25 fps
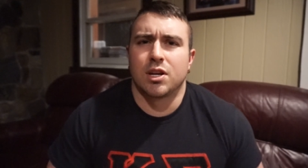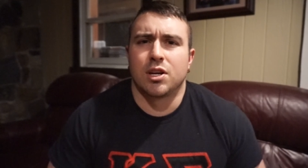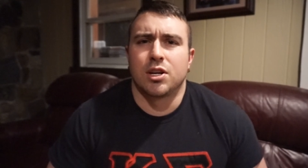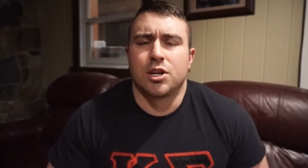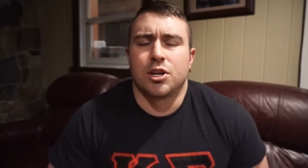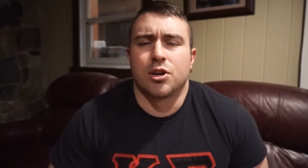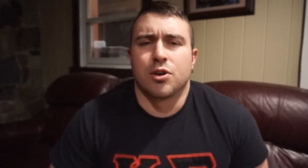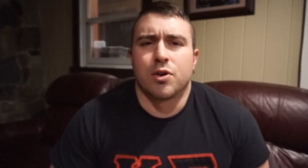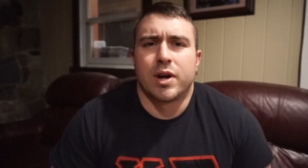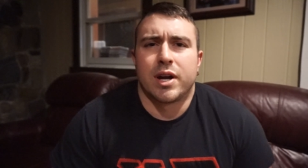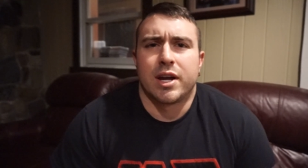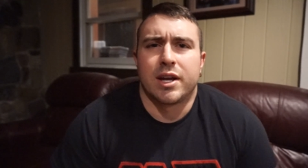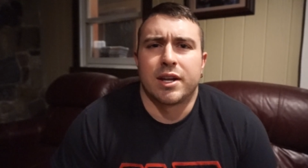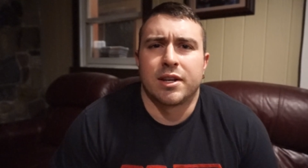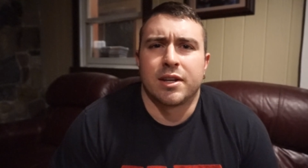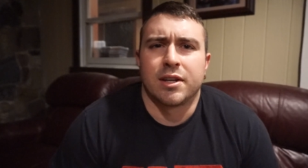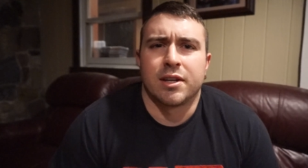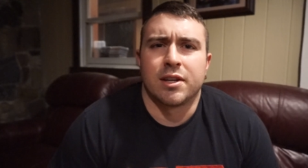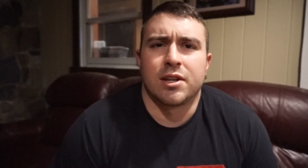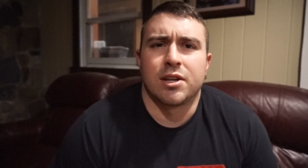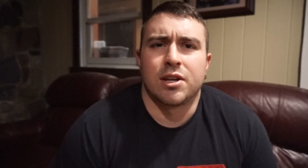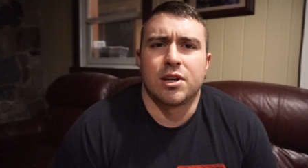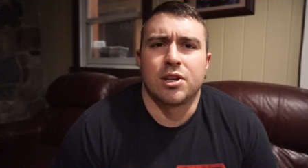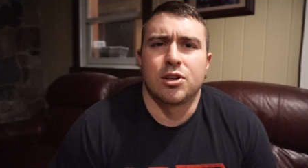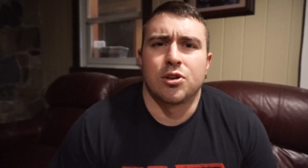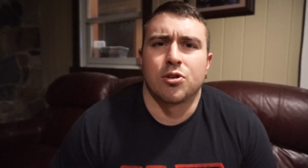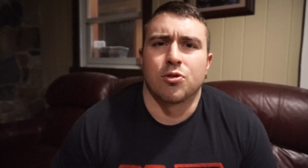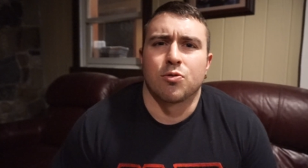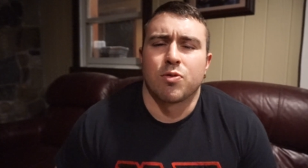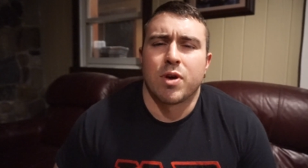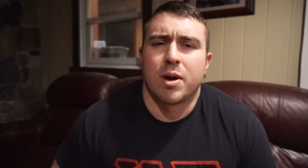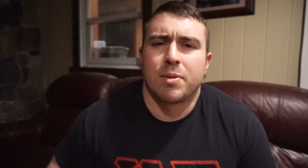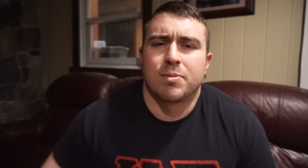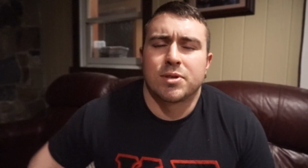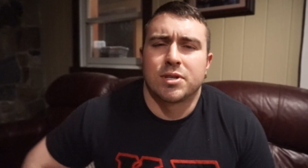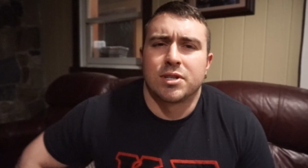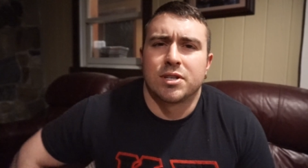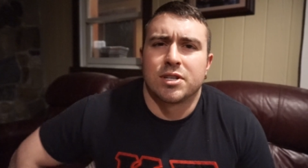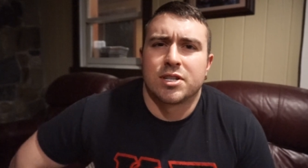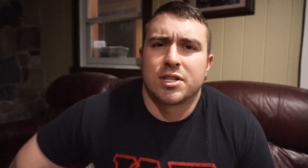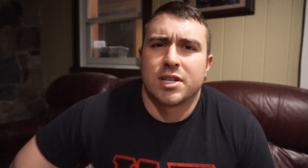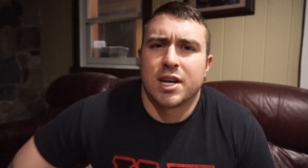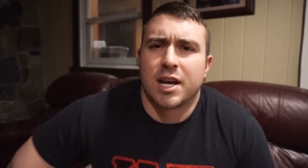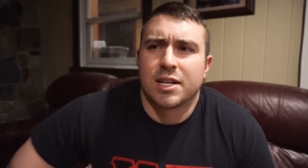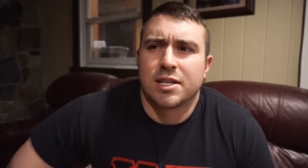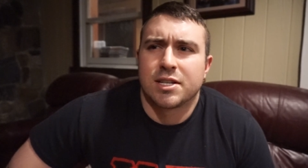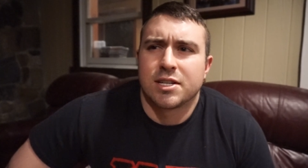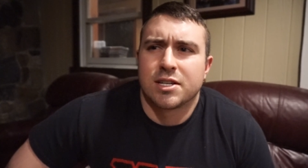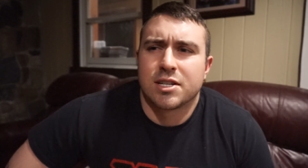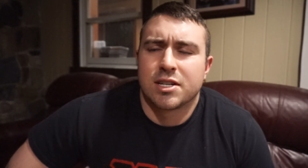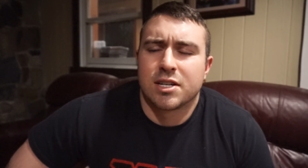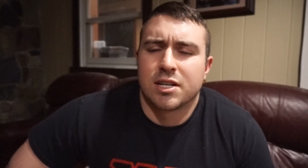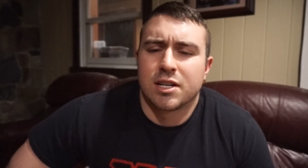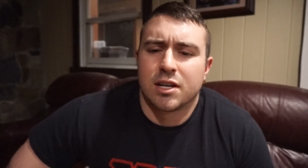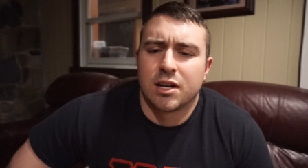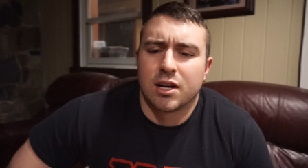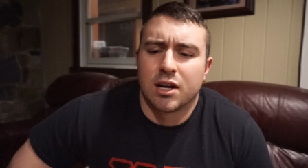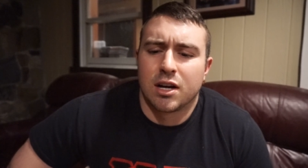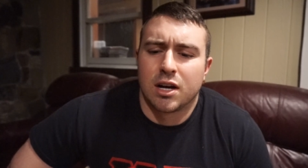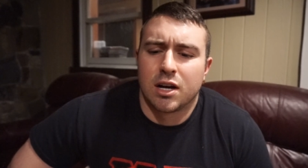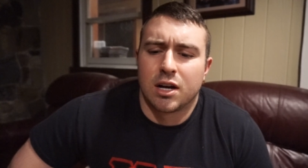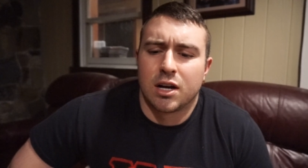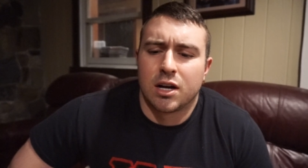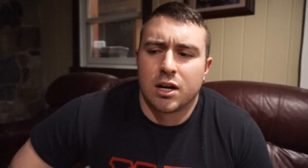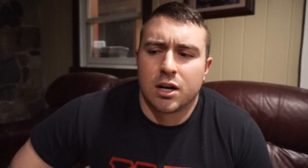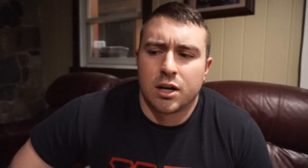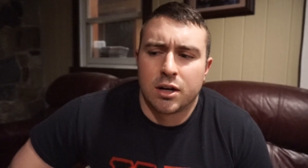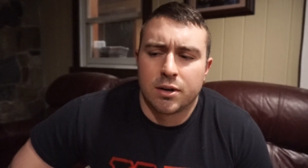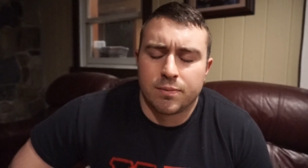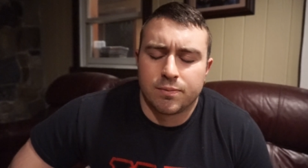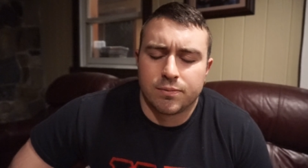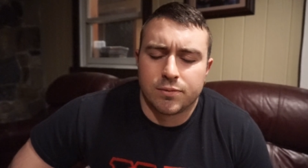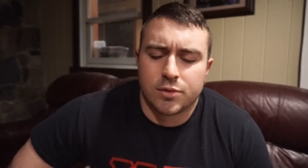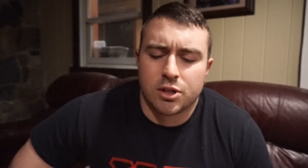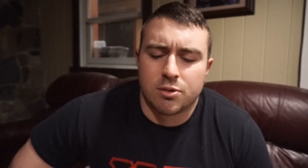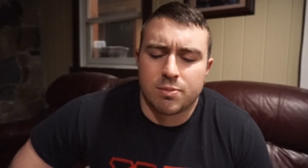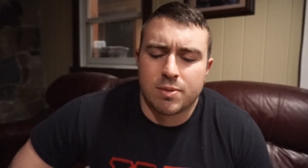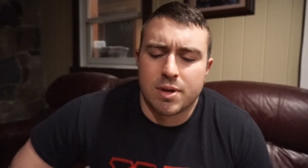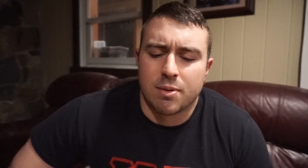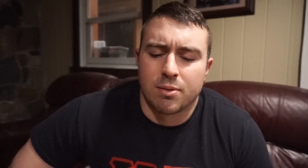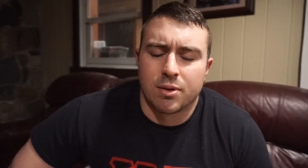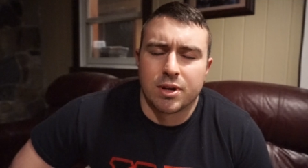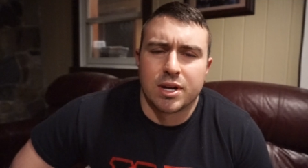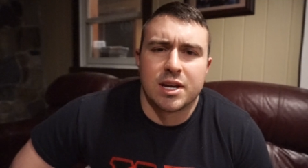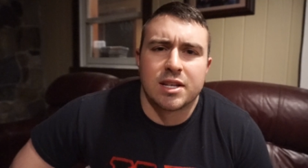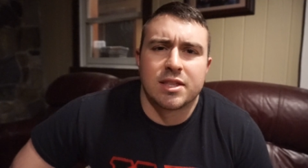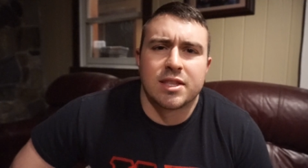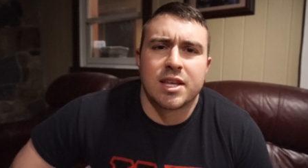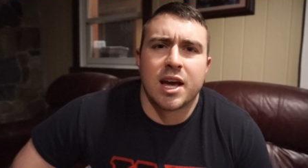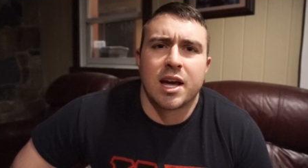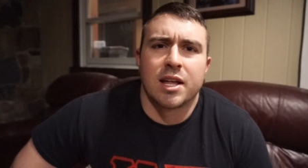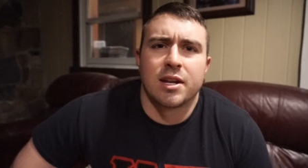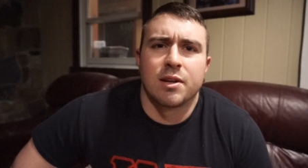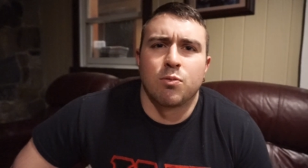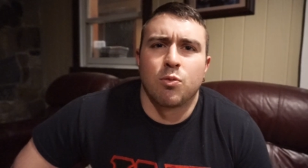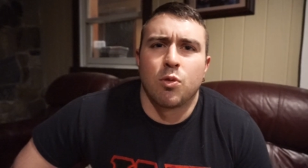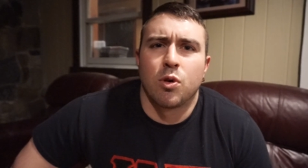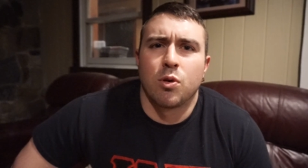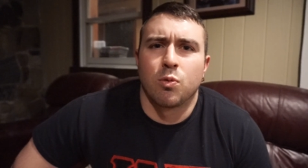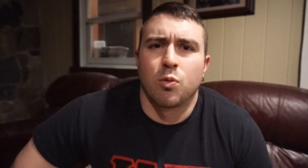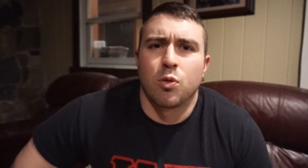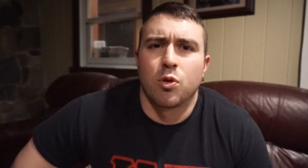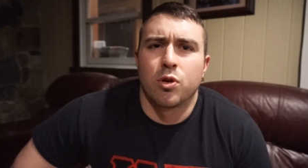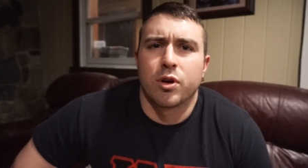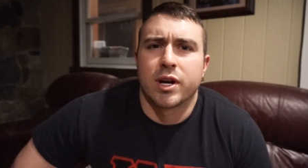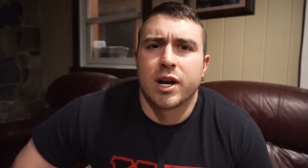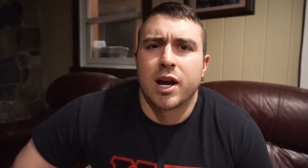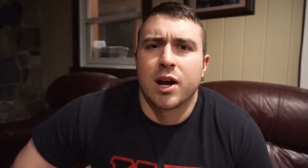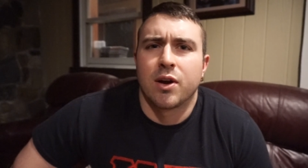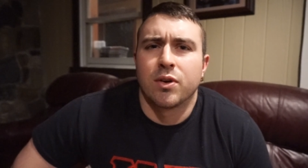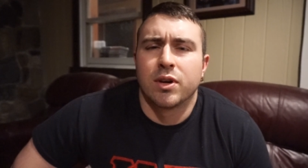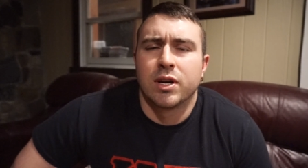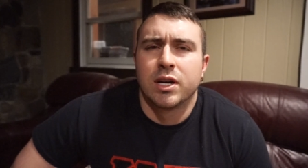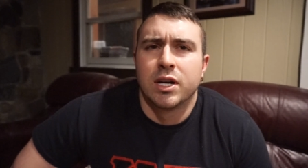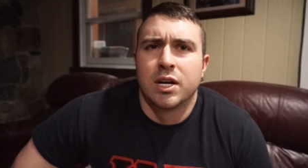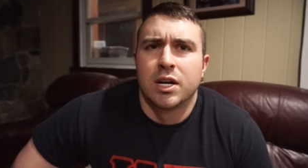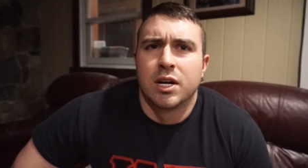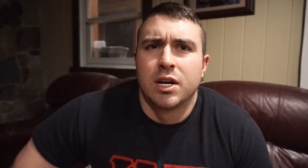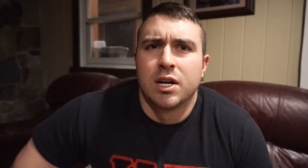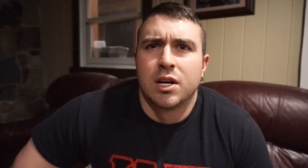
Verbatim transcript: you're hitting your reps and sets uh, to be able to hit that in one workout